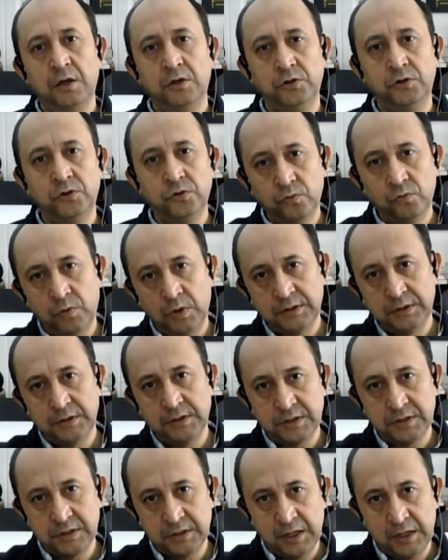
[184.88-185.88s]
You want
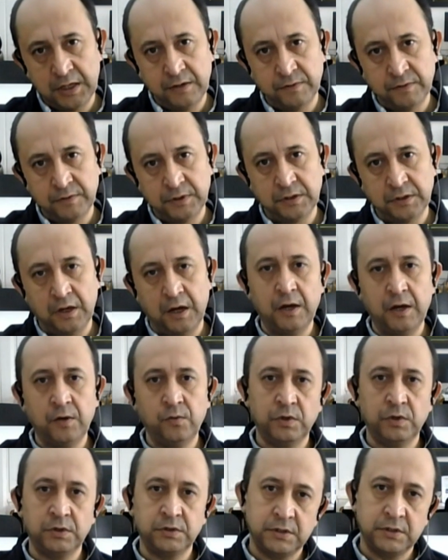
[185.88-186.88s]
this, David. I
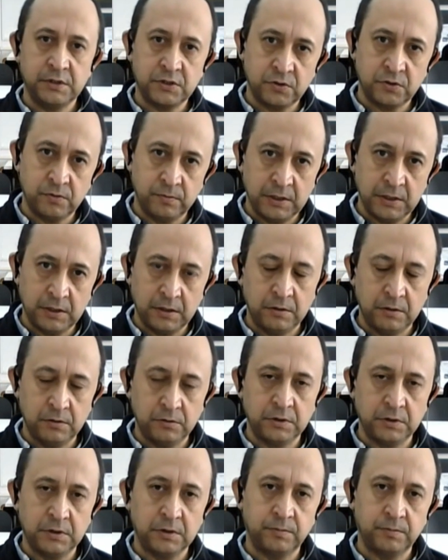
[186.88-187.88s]
want this to be
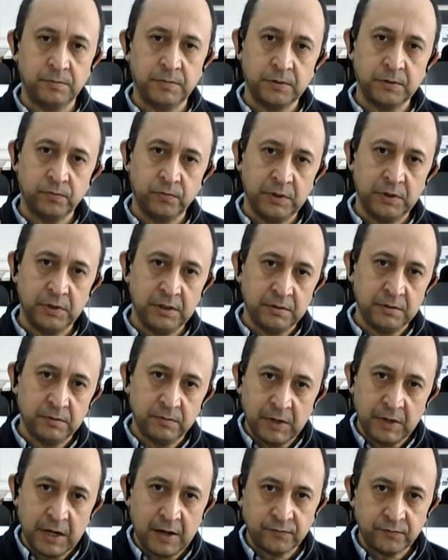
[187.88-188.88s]
included, but we'll,
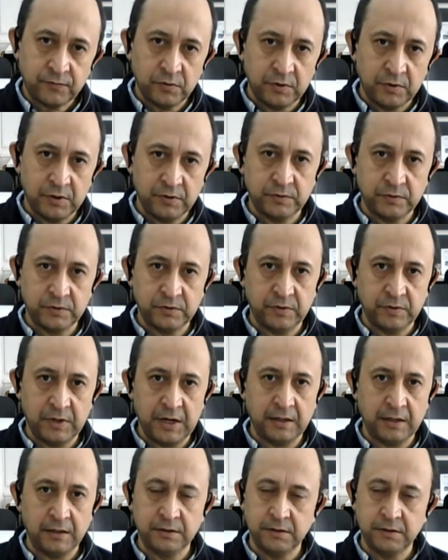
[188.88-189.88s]
we have to live with
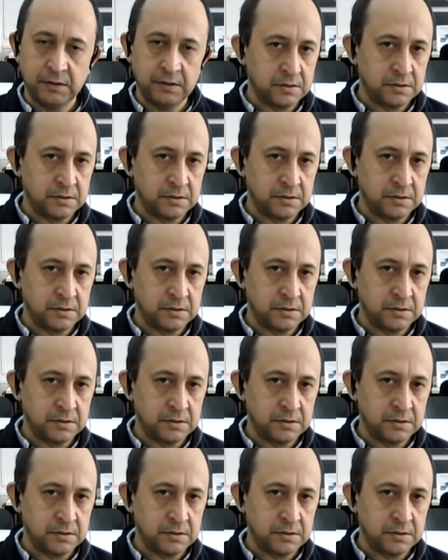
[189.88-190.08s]
reality.